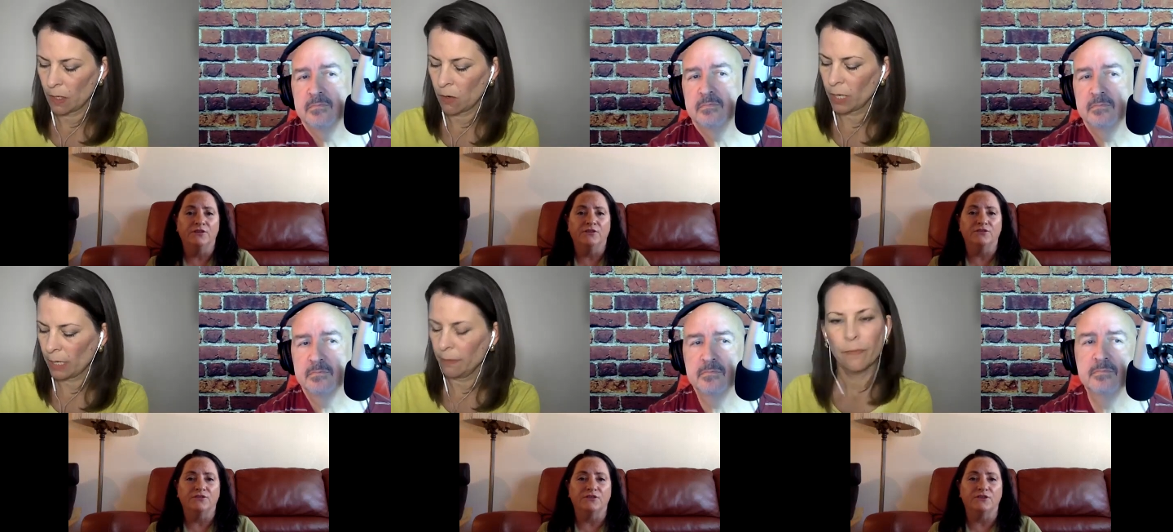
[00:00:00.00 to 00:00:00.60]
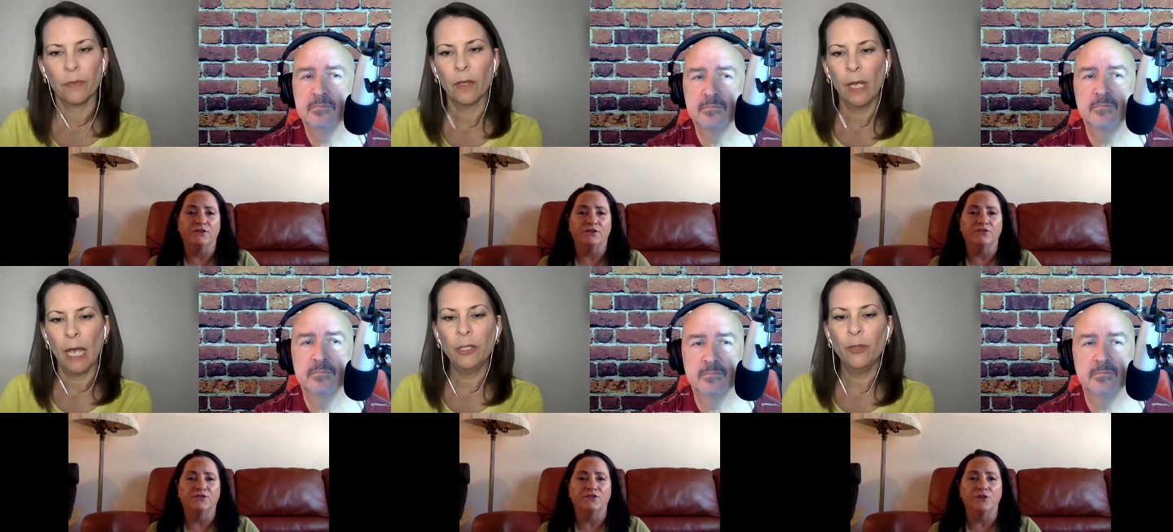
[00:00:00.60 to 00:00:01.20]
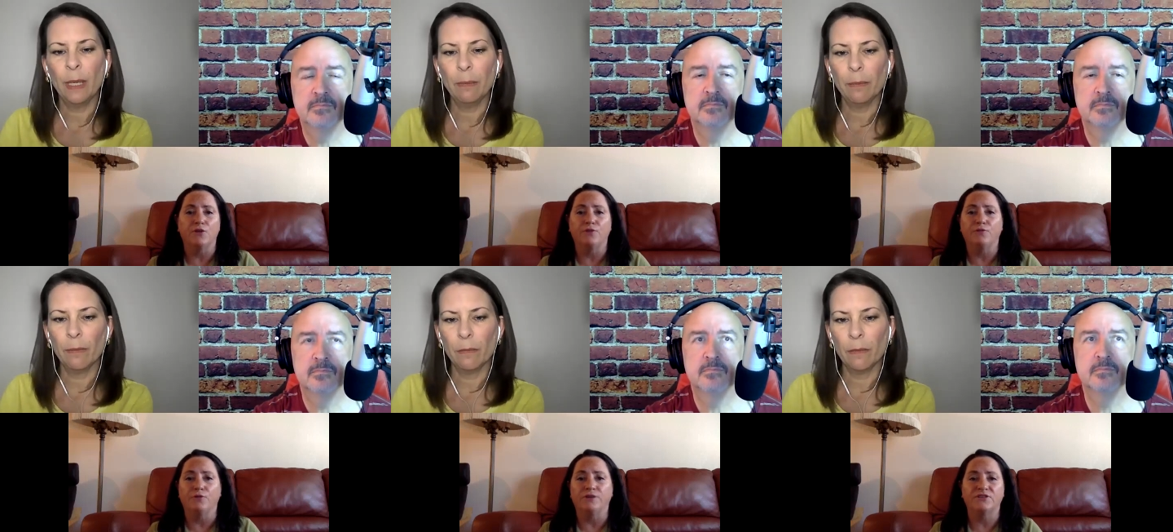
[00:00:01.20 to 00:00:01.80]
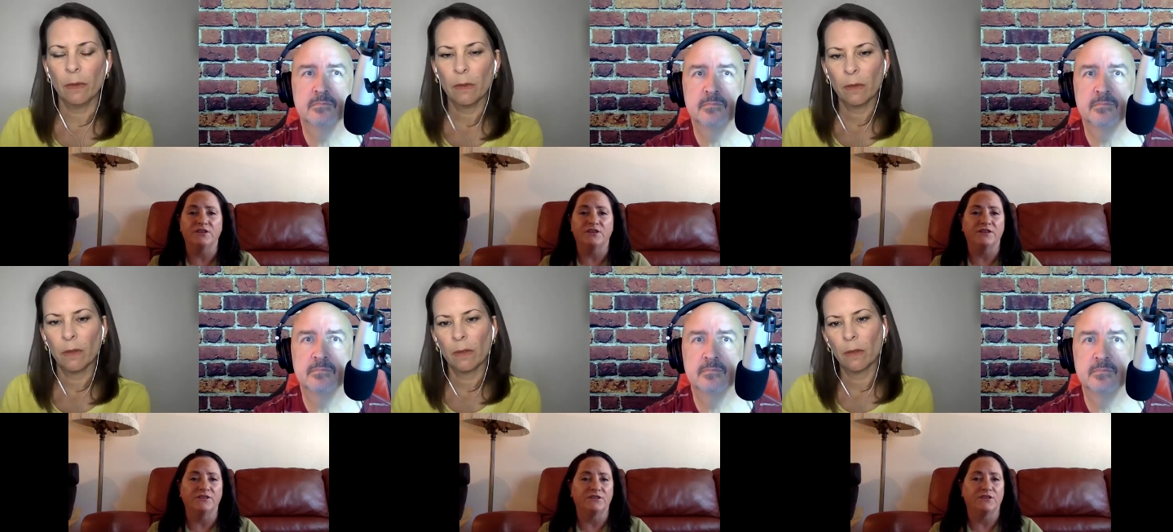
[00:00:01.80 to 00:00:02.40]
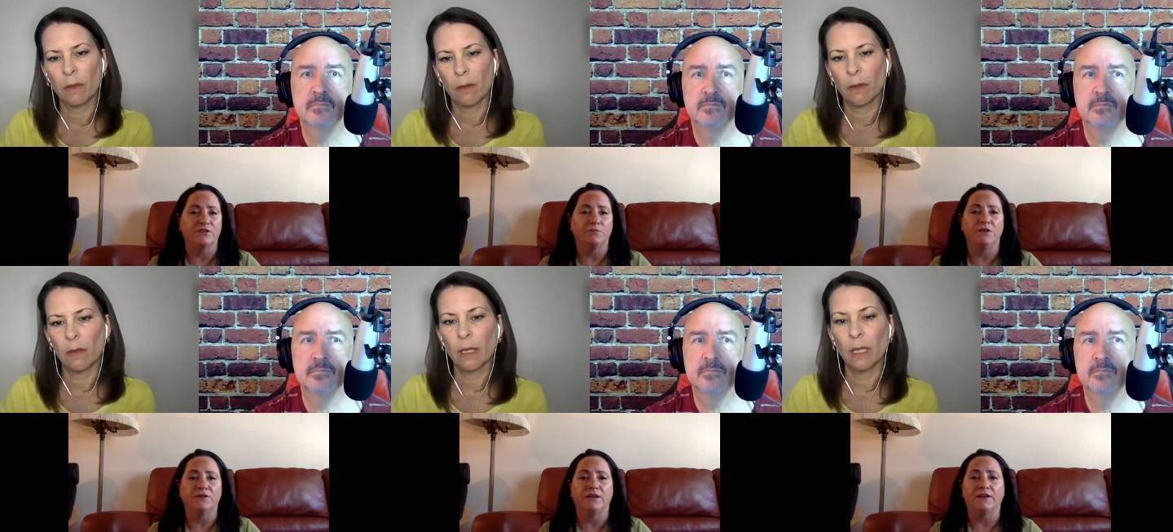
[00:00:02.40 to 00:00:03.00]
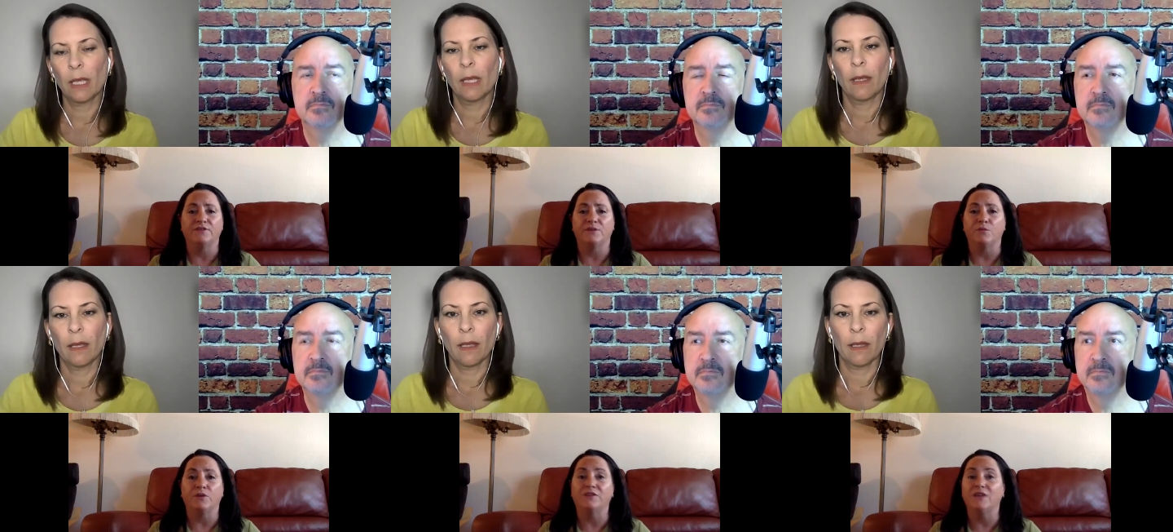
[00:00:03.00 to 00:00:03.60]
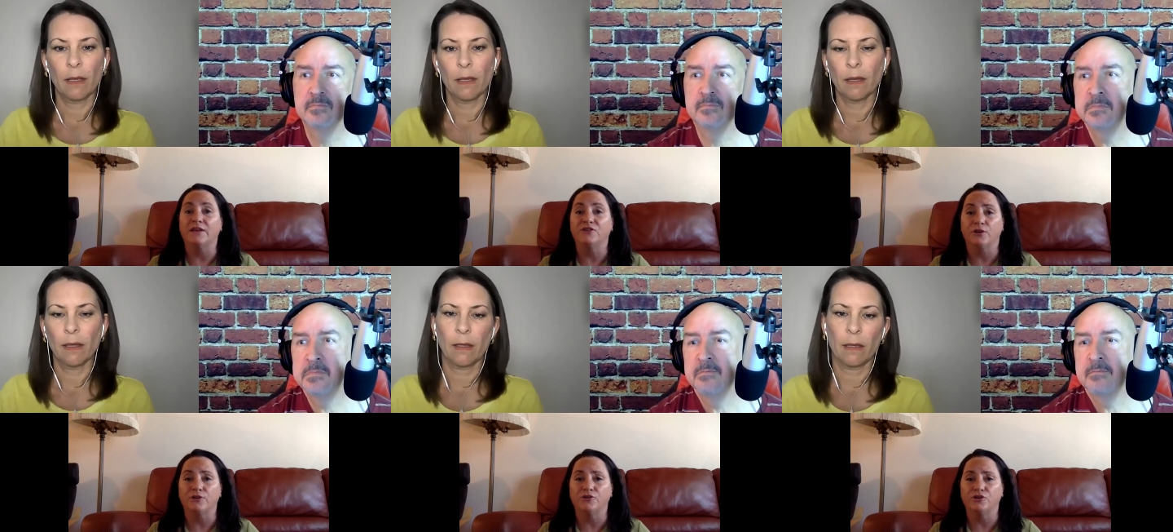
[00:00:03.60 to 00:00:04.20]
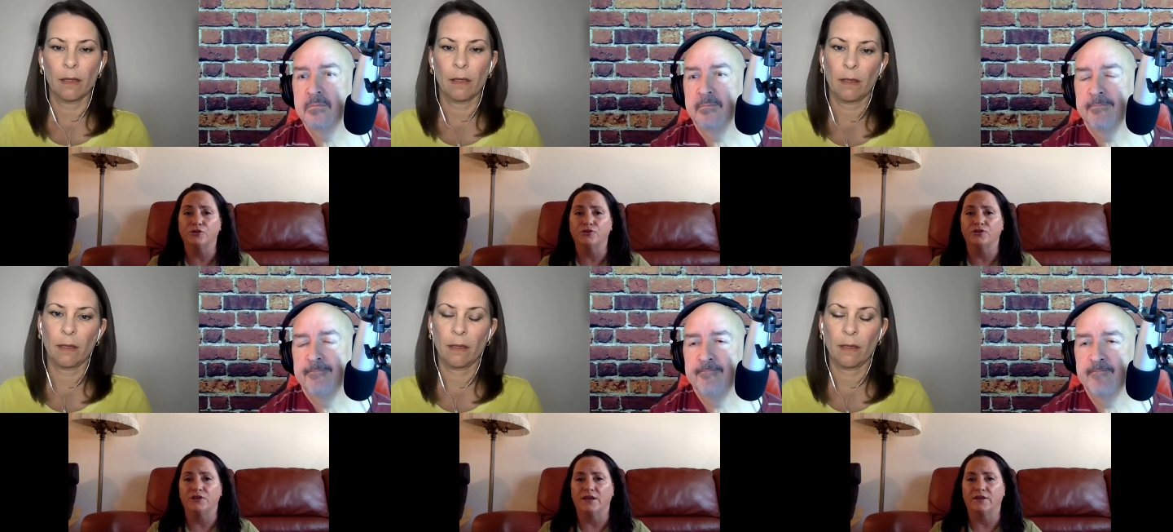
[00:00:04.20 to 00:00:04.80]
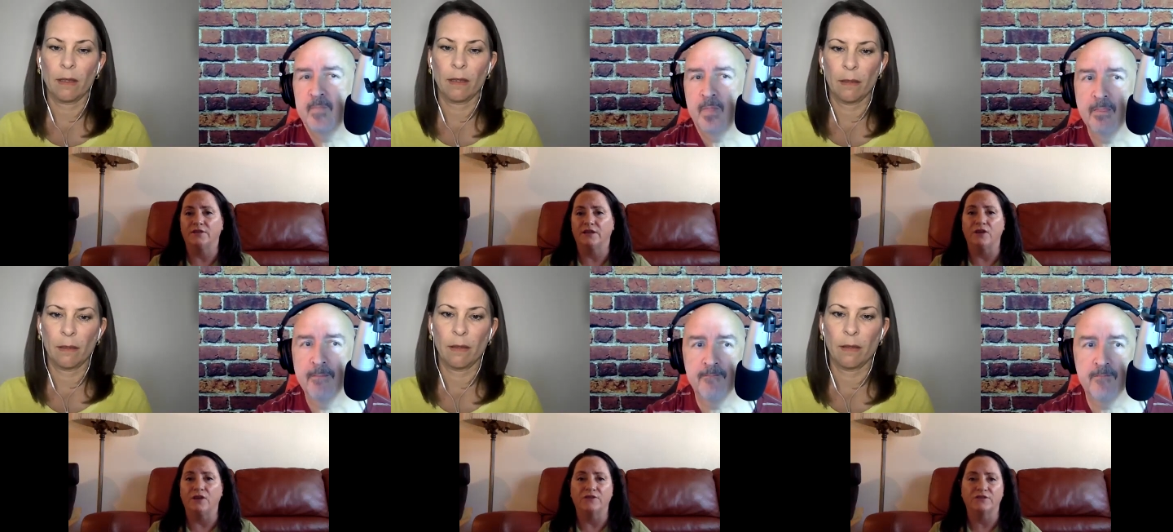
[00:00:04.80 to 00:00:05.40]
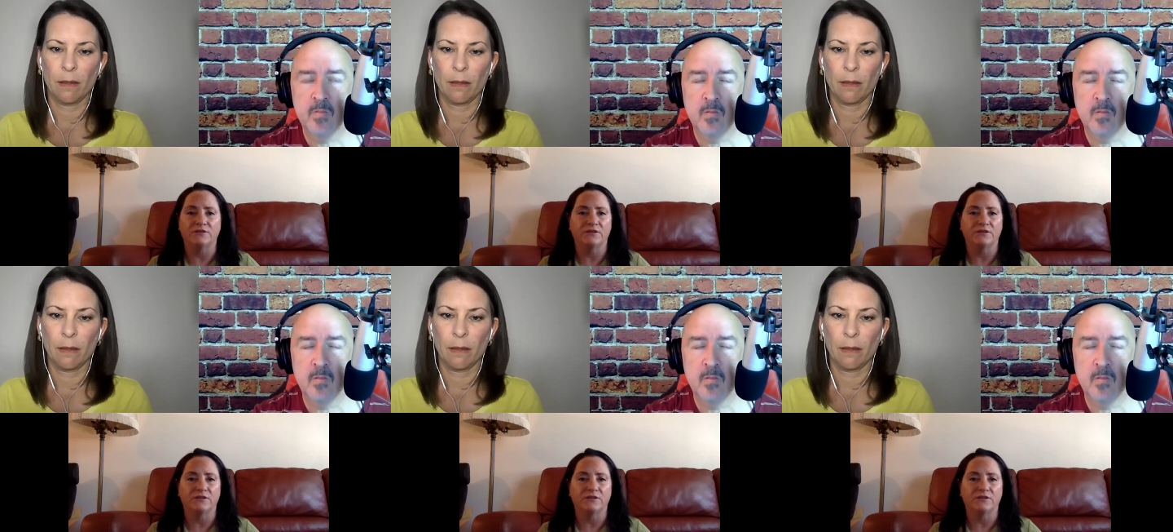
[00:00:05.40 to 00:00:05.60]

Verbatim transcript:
Speaker 1: Okay. So for instance, it could be like if someone attends our church and they lost a